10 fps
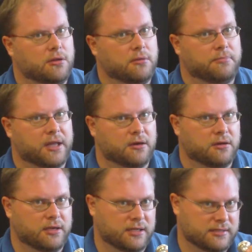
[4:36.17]
the
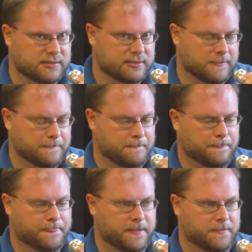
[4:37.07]
better it is.
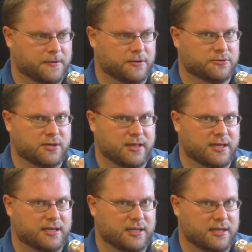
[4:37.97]
Here we go, try
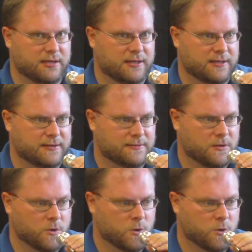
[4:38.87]
that again. In.